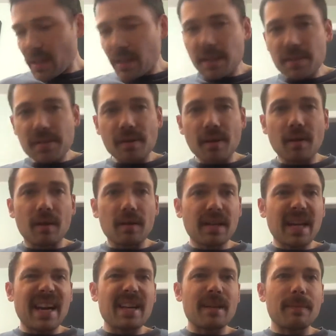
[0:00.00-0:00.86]
These are
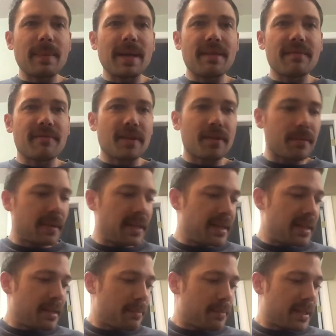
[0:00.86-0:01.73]
all kind of meant for
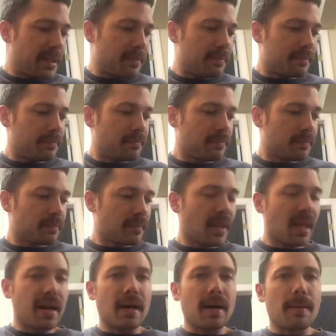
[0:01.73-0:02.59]
3D, but
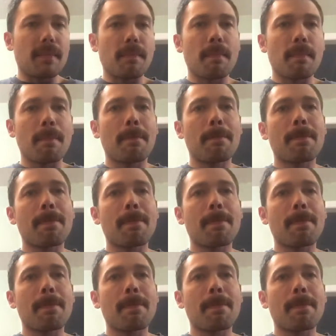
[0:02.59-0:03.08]
Aquaman